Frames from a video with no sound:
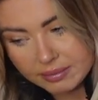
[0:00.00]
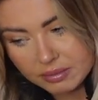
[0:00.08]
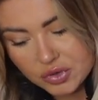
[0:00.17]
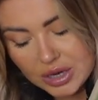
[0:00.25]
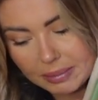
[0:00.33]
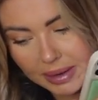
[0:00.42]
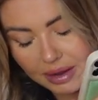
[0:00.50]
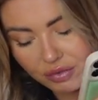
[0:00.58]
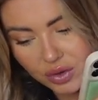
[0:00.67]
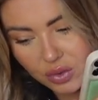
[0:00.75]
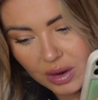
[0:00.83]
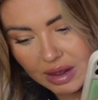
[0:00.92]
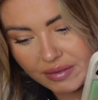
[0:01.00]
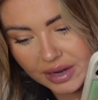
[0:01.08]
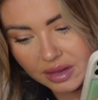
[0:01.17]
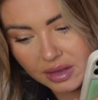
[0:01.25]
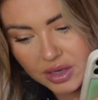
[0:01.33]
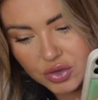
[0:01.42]
So I'm like, if you don't have
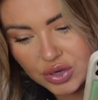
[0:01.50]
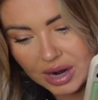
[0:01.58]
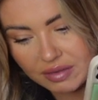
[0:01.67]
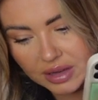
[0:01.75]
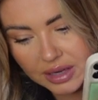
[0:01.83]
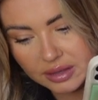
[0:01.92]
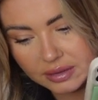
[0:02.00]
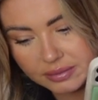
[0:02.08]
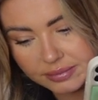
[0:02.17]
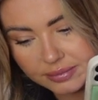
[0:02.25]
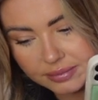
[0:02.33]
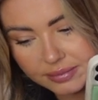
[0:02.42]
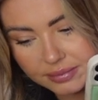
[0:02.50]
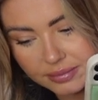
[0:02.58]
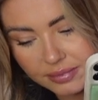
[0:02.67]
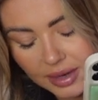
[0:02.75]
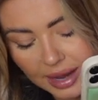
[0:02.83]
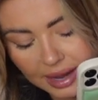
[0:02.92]
anything to travel in,
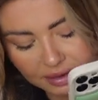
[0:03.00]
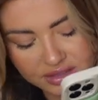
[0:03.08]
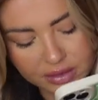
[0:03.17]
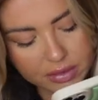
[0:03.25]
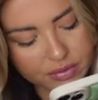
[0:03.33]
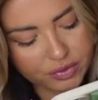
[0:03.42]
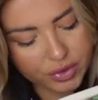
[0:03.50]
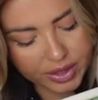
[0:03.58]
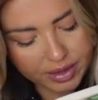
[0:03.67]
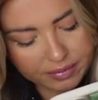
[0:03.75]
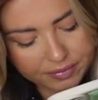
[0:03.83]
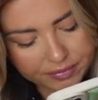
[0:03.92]
I have something for you.